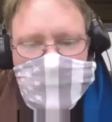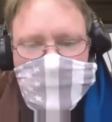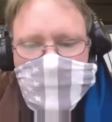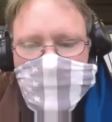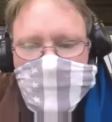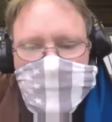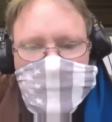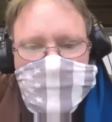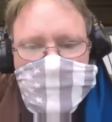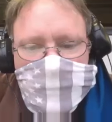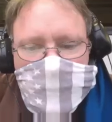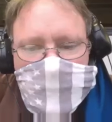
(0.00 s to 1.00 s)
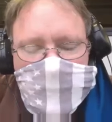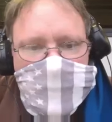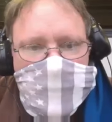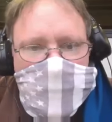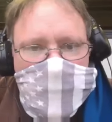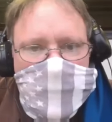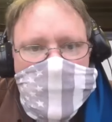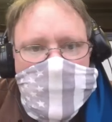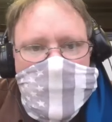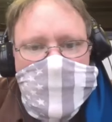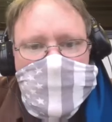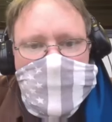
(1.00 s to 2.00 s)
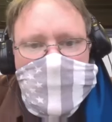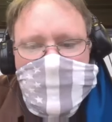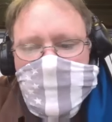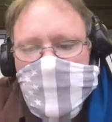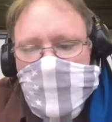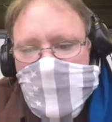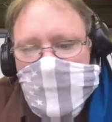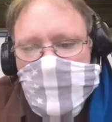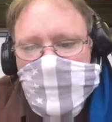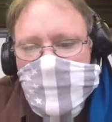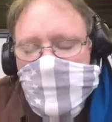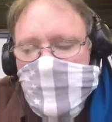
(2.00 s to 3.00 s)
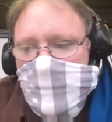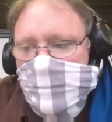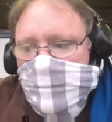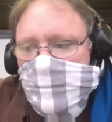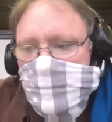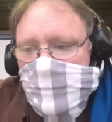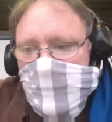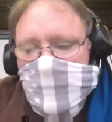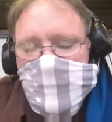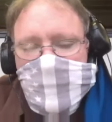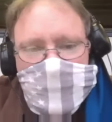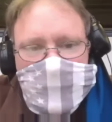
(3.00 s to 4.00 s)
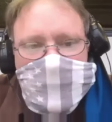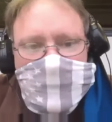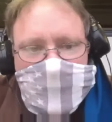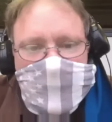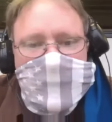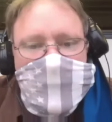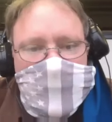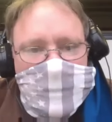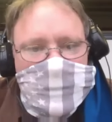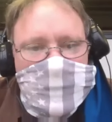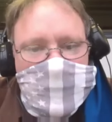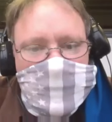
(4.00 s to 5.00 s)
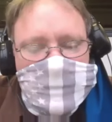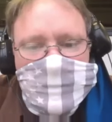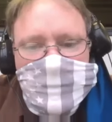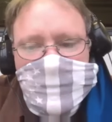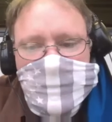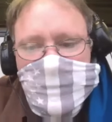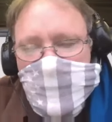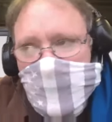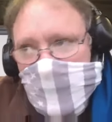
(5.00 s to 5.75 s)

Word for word: uh, if we could get your overall thoughts on having um, a, a, tight game with LSU,